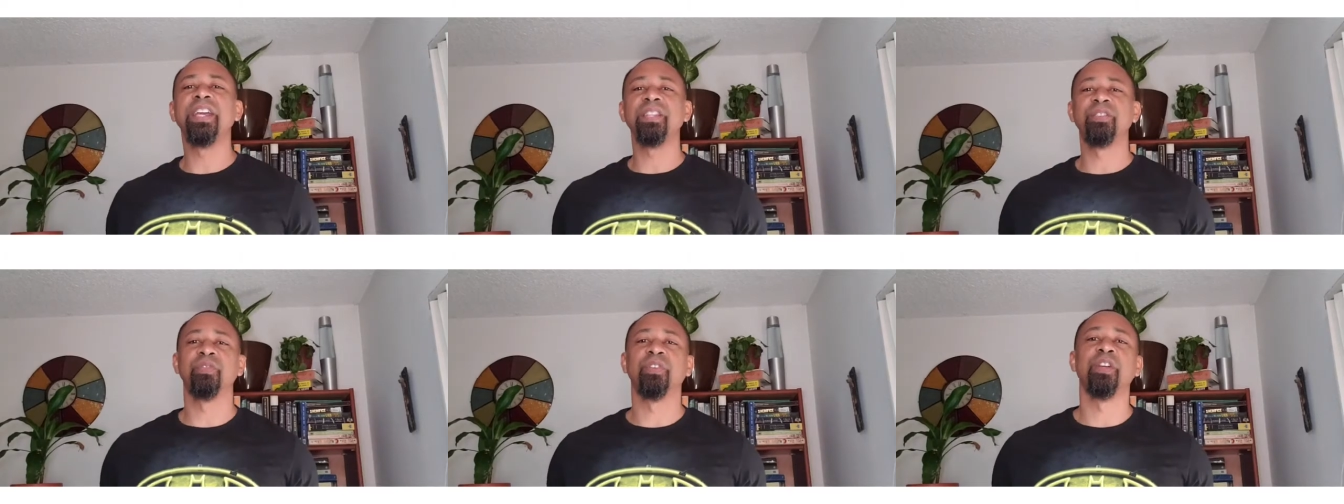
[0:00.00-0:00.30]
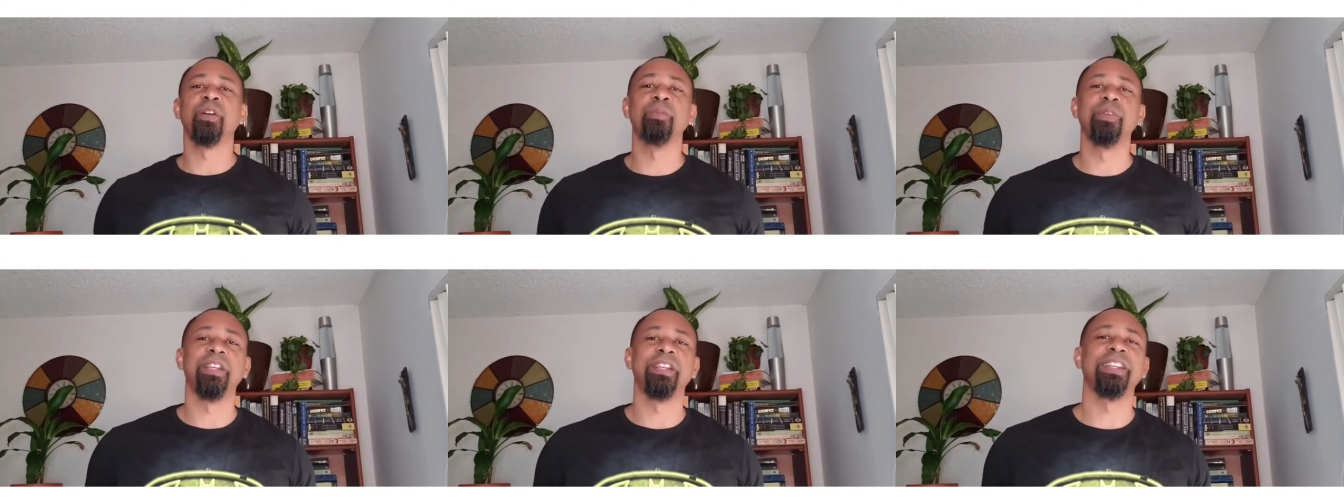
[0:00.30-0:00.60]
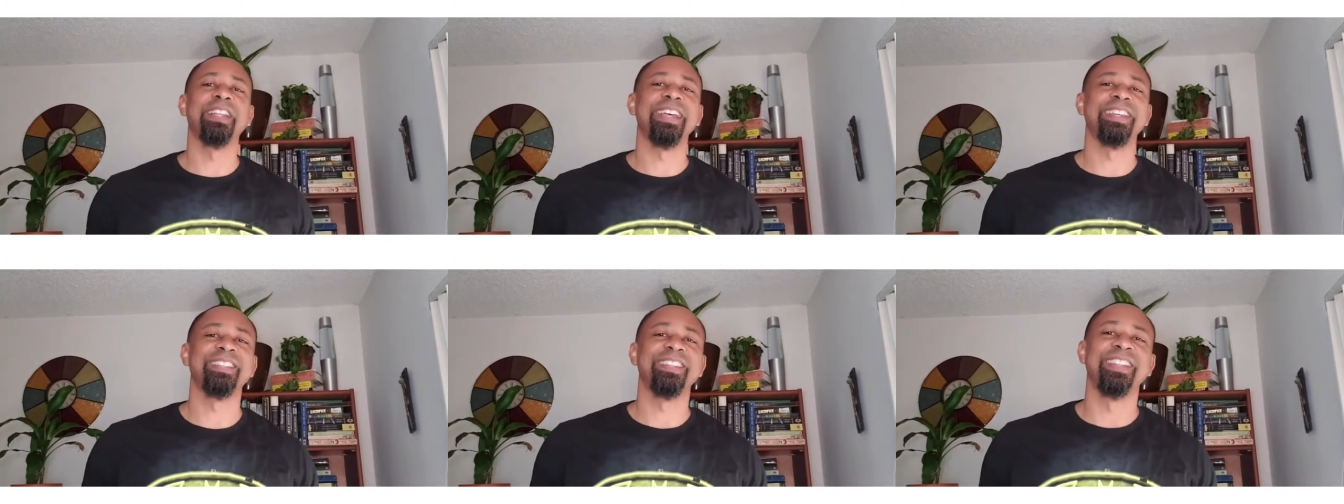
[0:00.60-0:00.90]
thanks for coming to
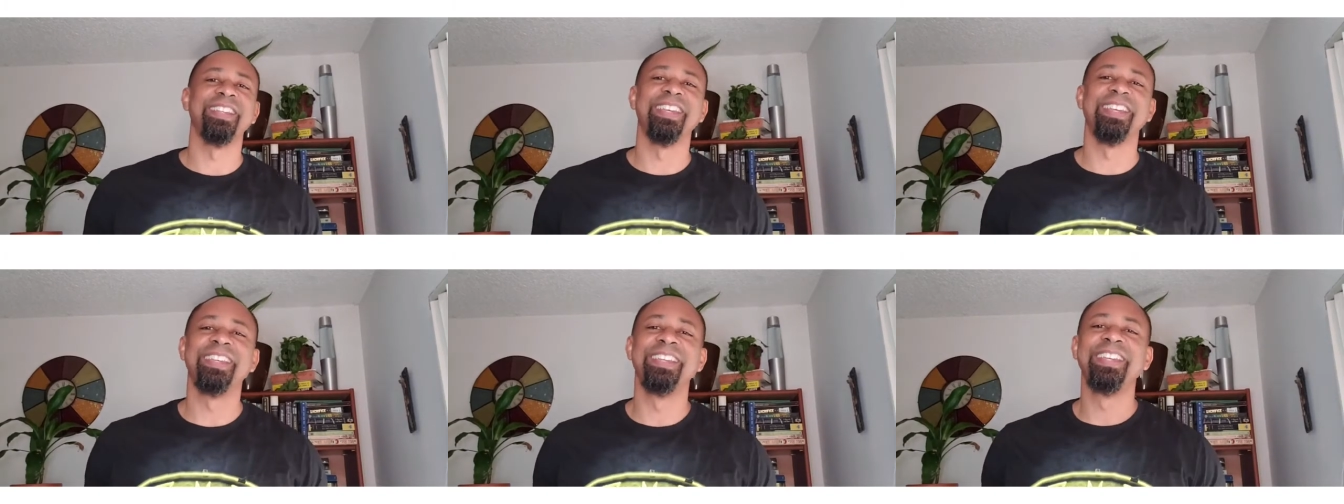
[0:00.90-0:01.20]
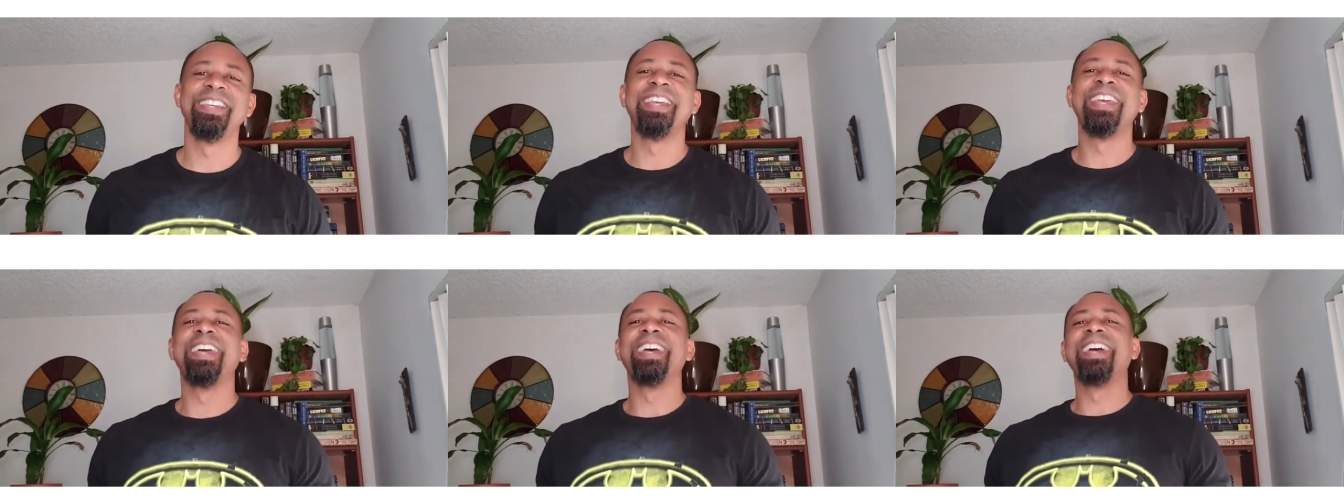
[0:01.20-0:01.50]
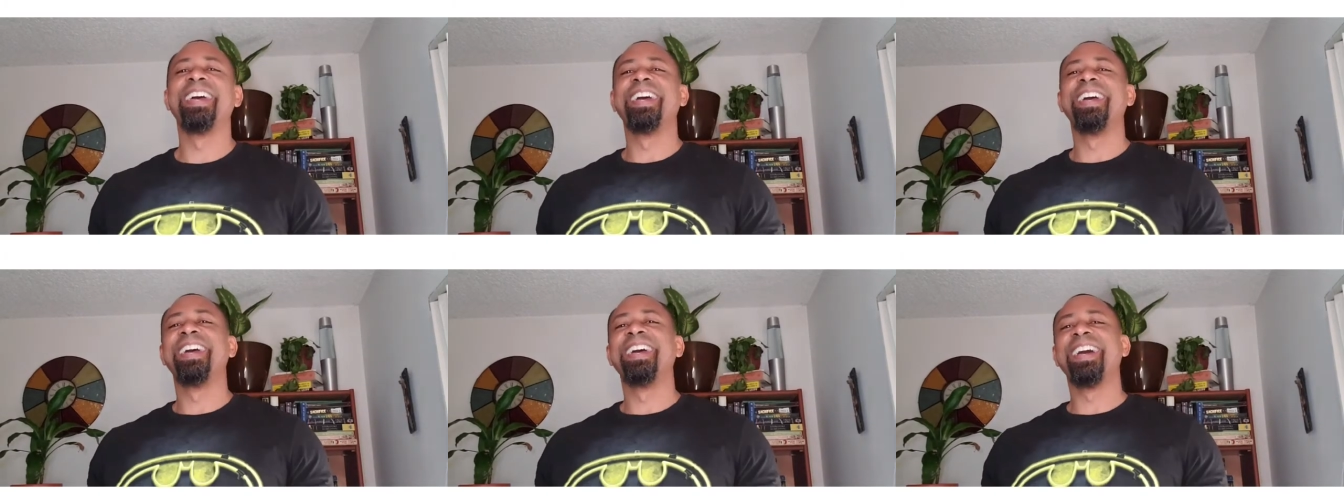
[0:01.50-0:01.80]
class today.
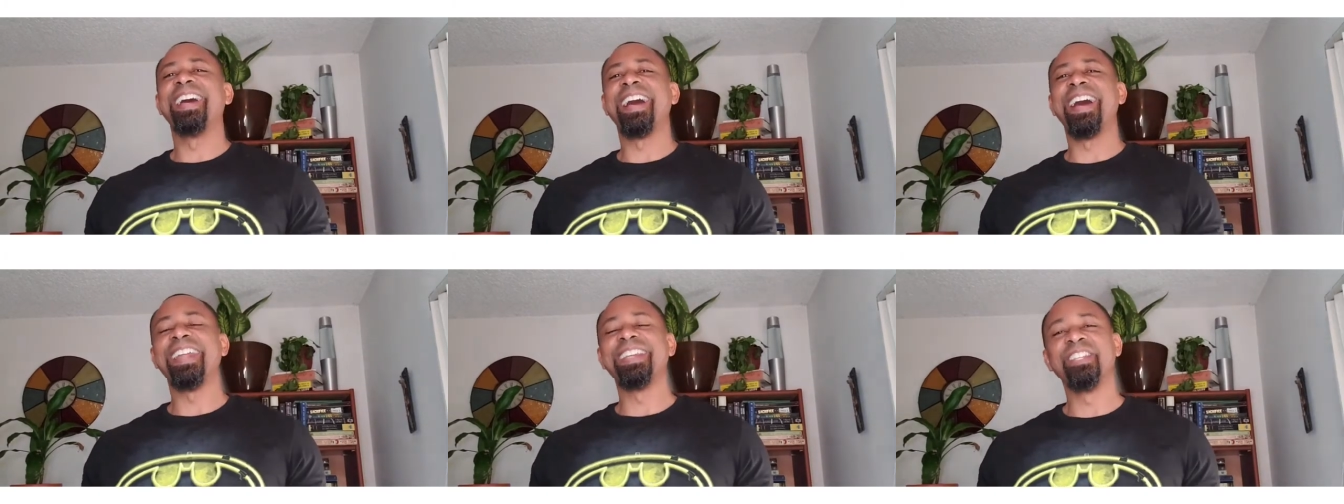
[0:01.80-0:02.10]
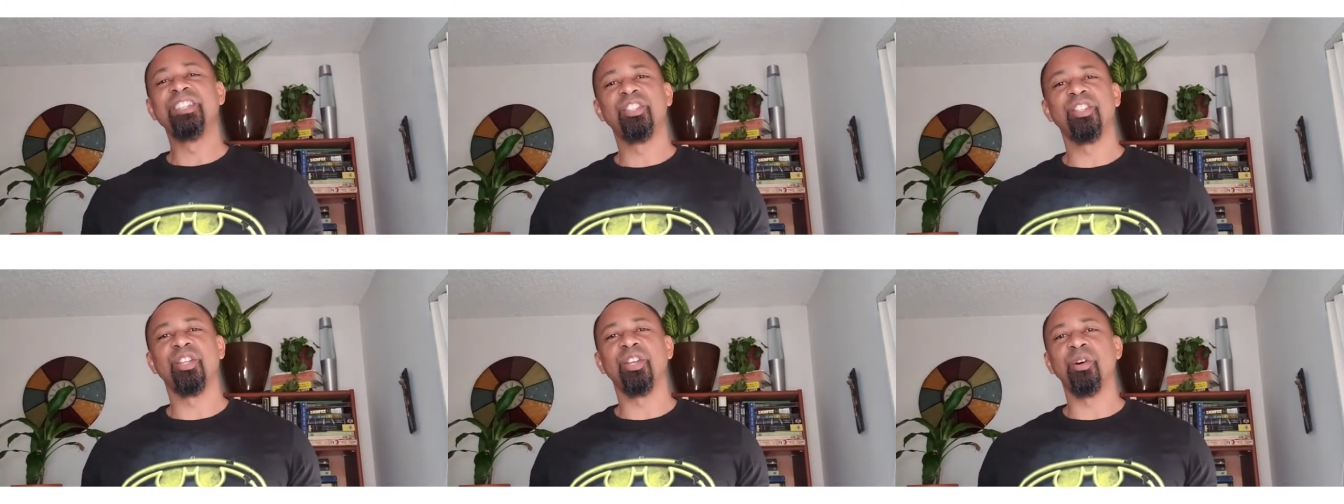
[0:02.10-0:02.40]
I need you